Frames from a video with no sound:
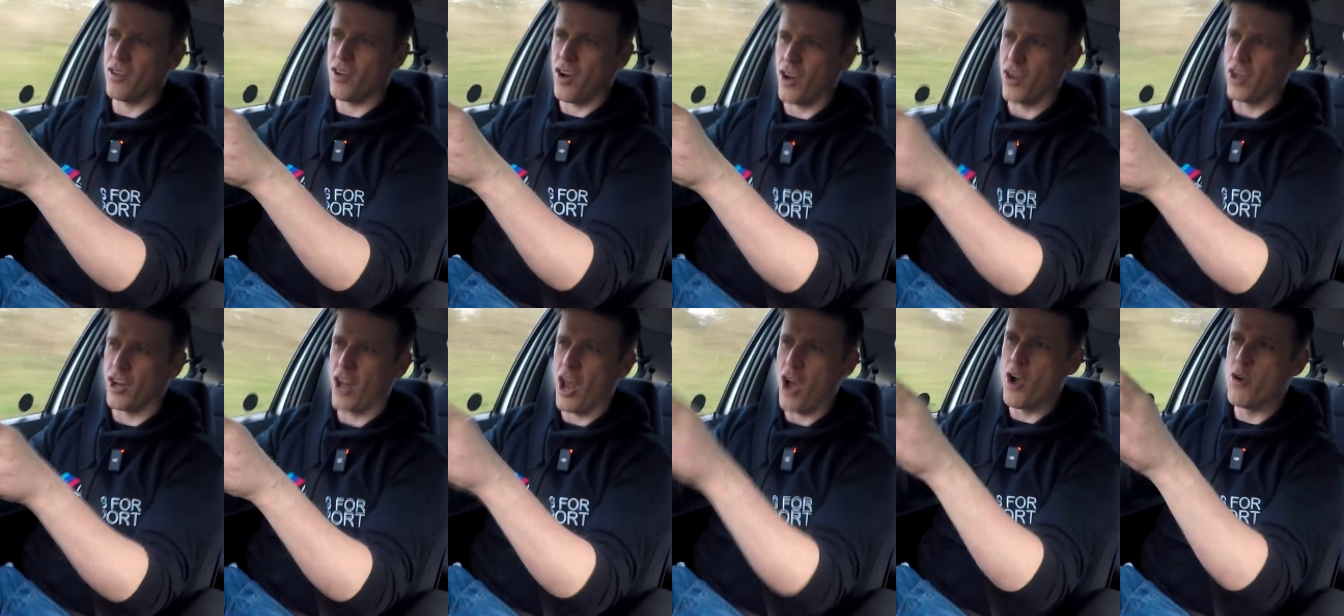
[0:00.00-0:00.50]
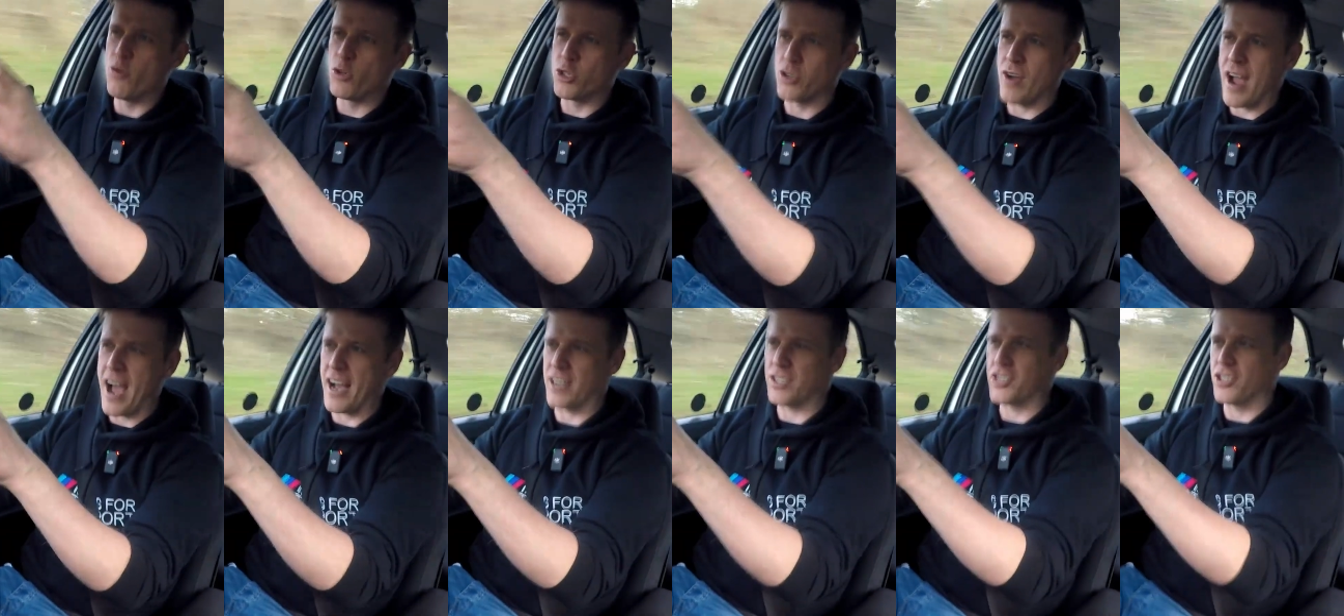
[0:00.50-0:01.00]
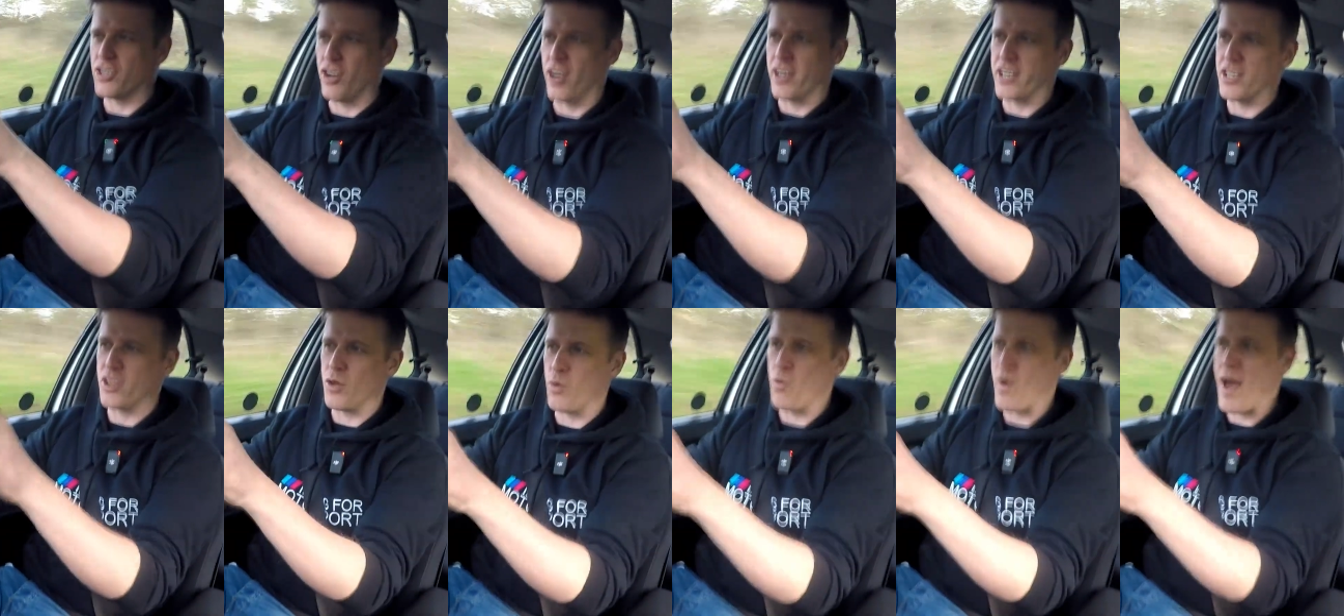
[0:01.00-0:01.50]
low traction, like
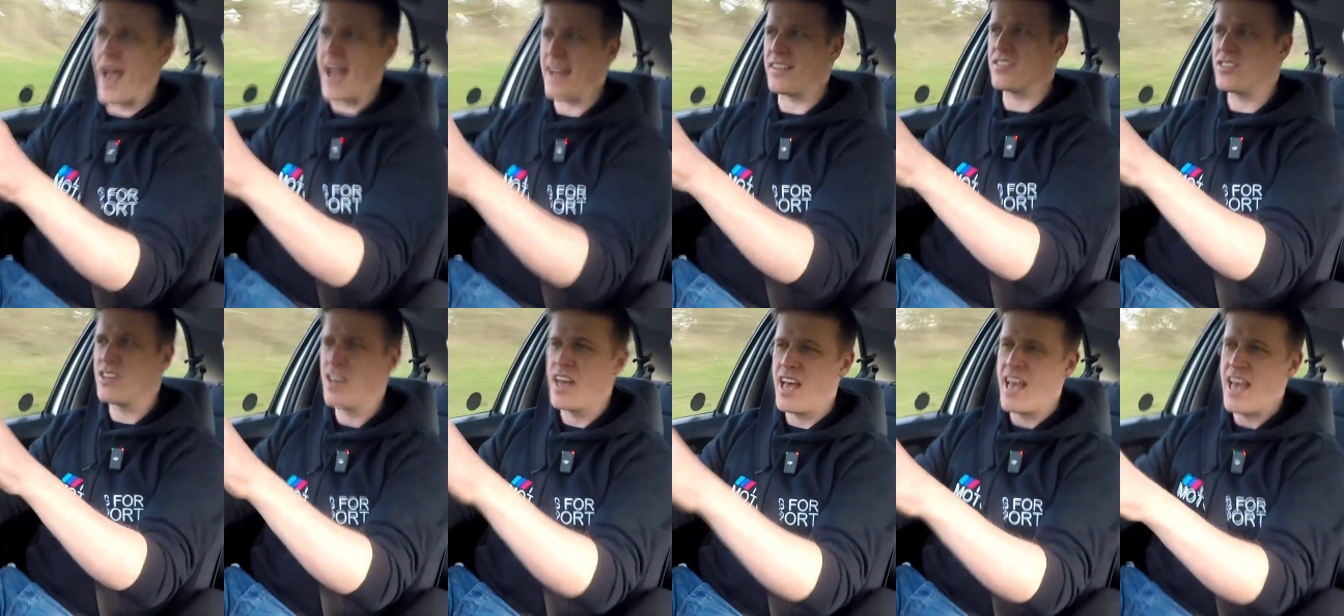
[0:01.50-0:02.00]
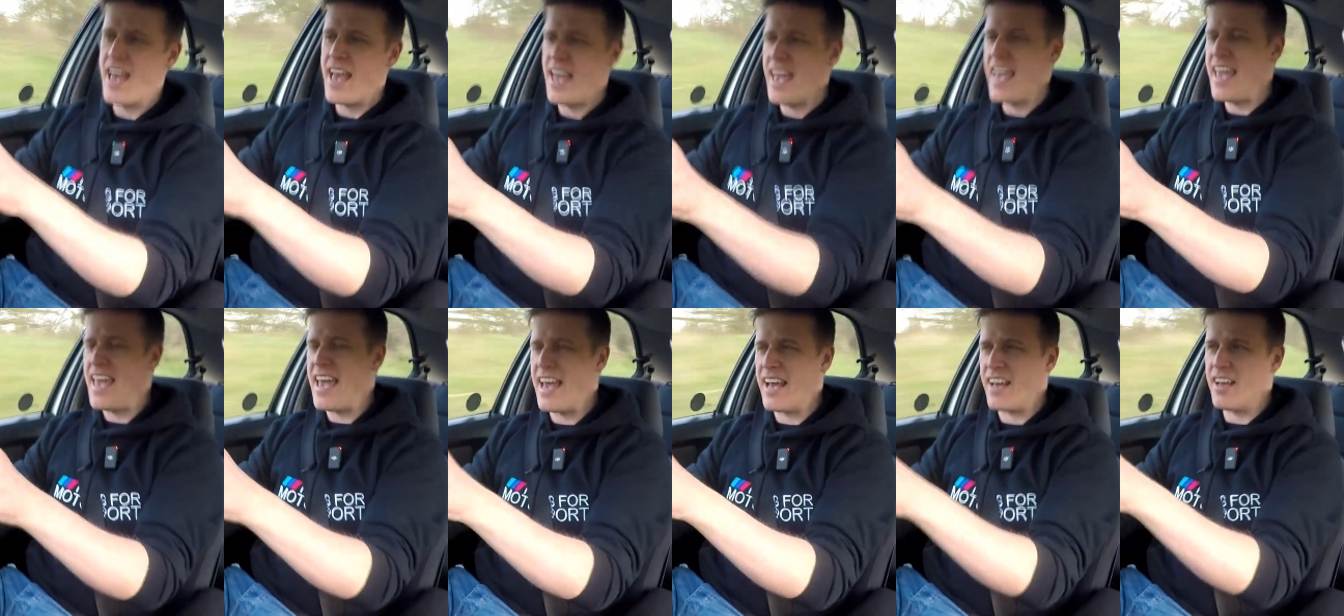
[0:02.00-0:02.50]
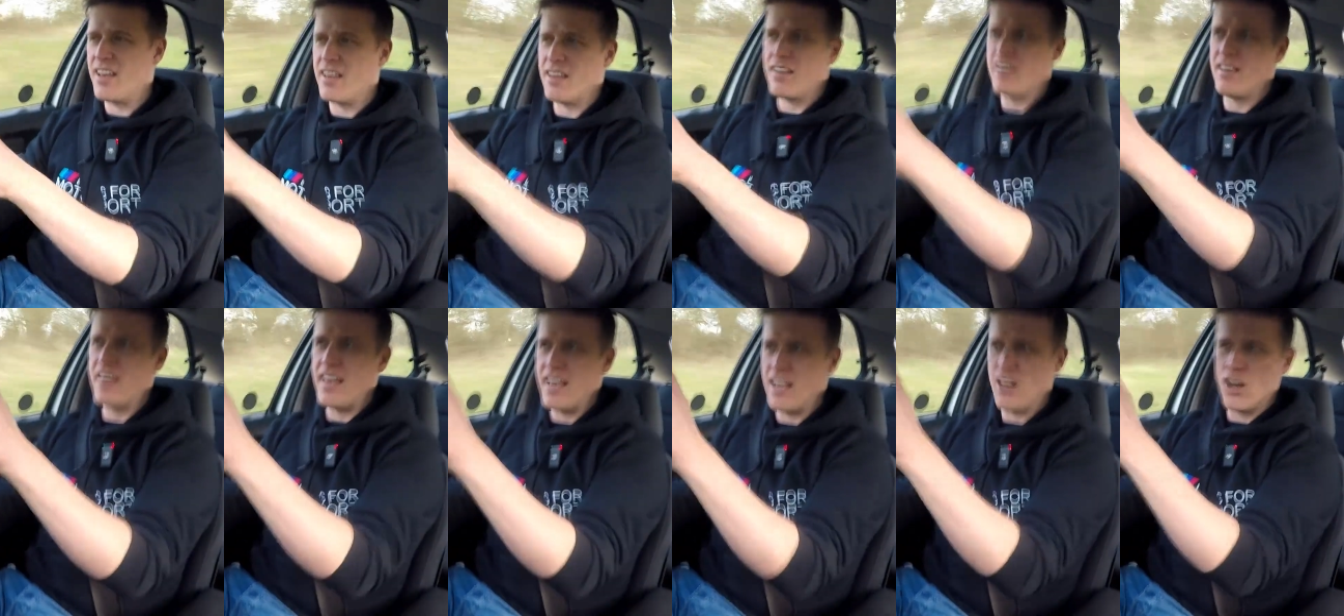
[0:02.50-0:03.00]
in the wet, it
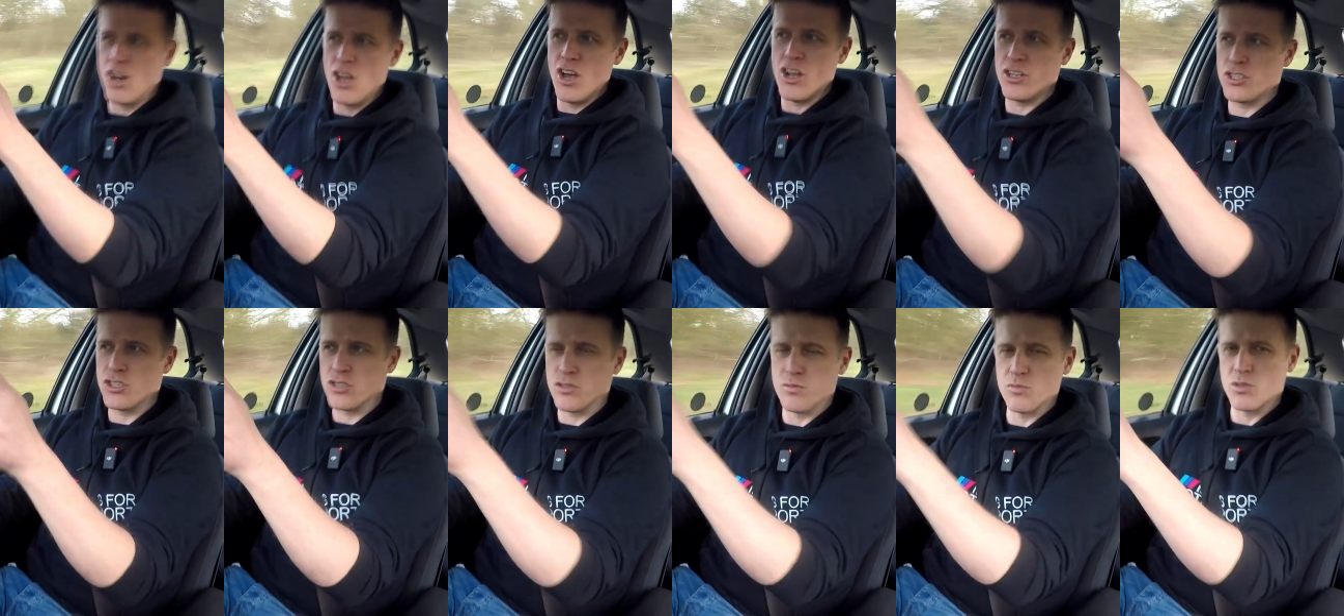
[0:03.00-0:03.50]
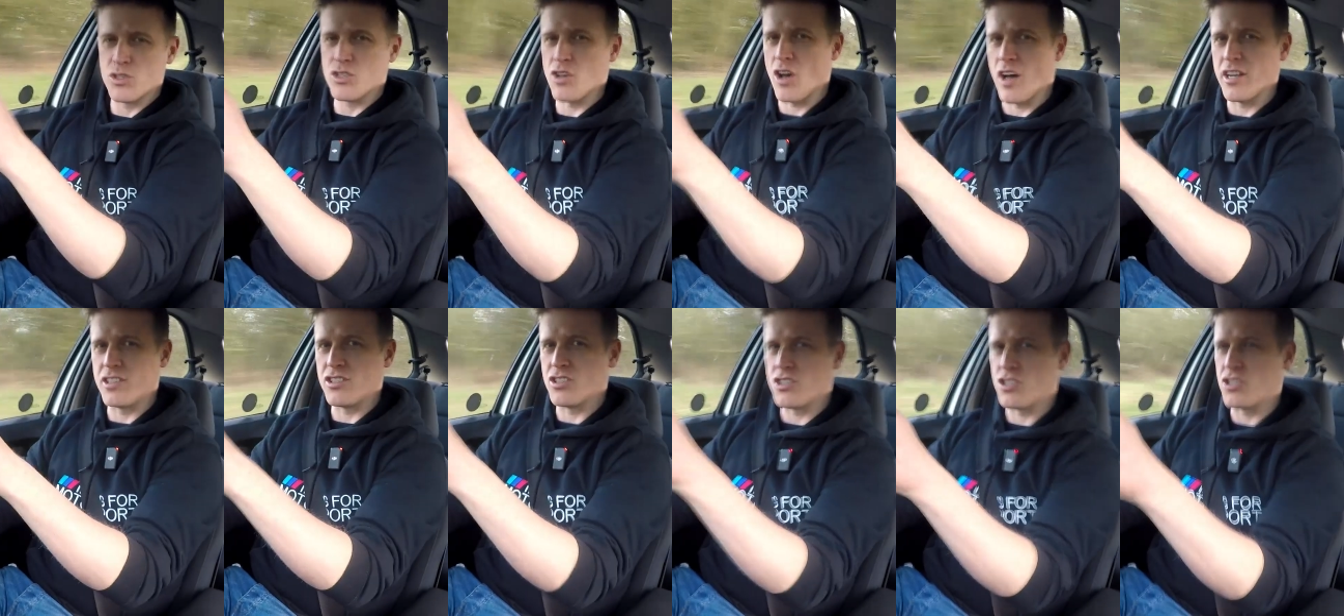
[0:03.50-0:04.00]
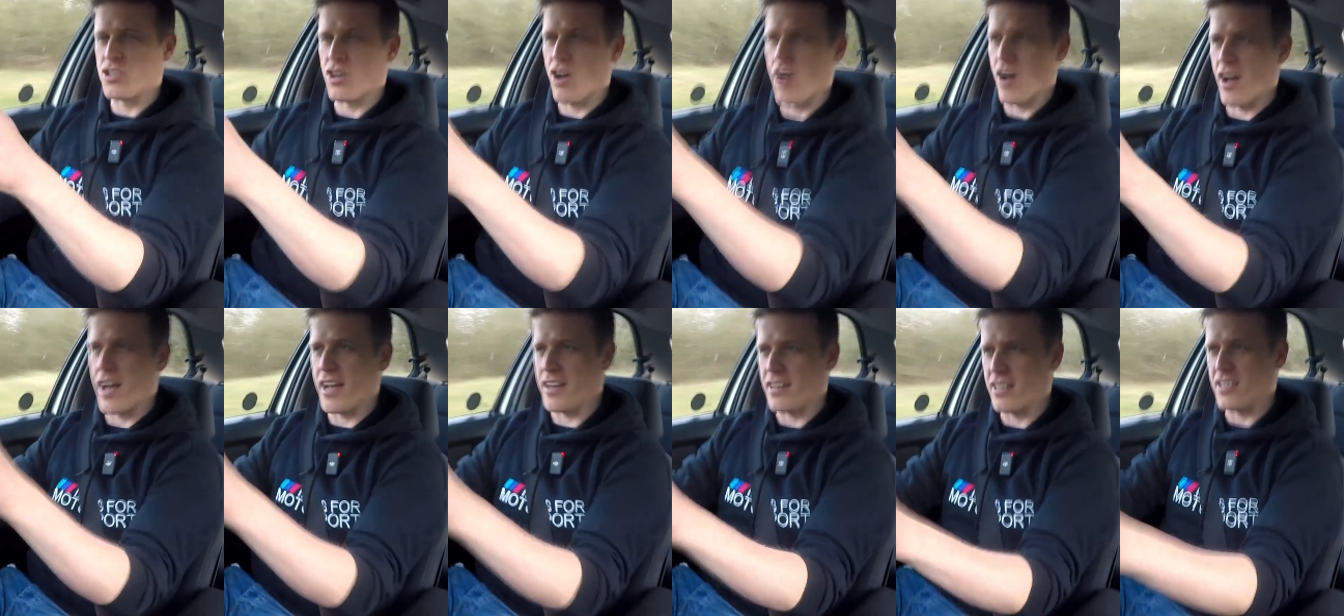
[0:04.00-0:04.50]
lurches from side to
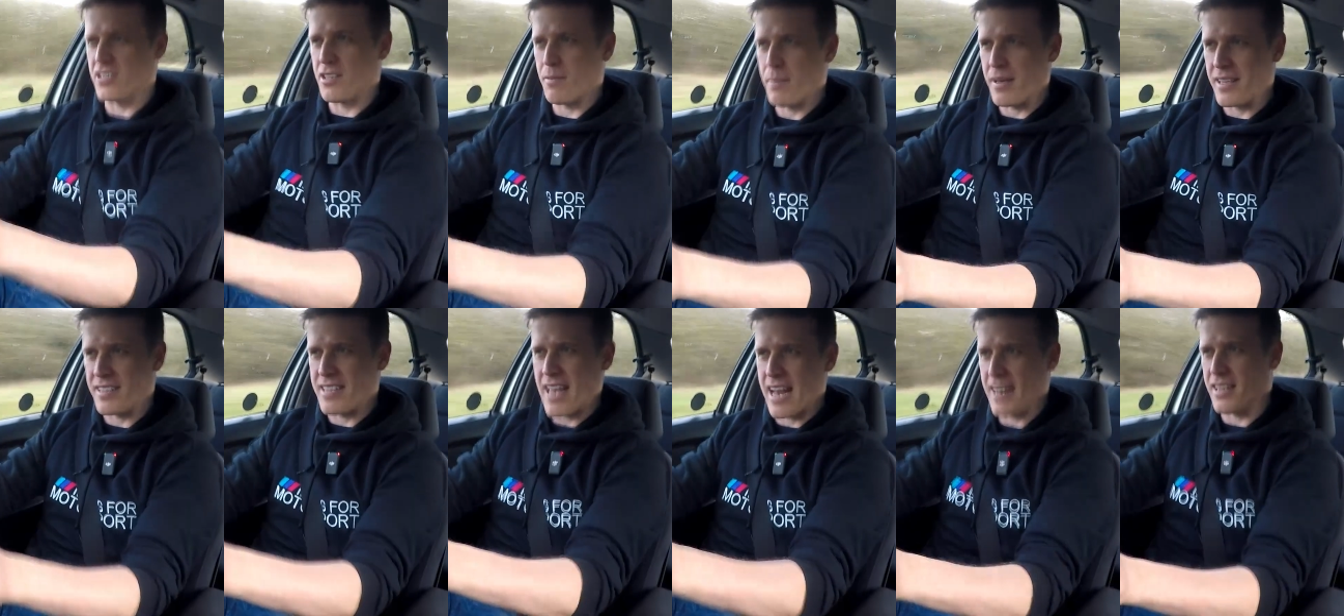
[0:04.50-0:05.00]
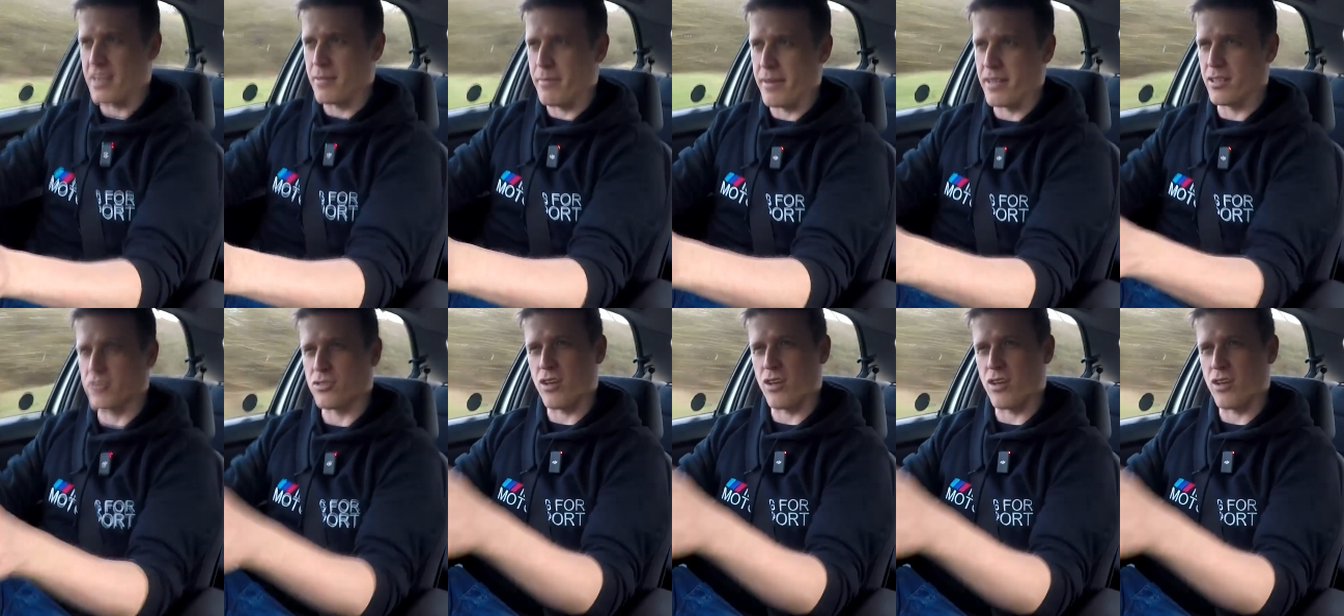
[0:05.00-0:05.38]
side and it's a bit dead in the middle.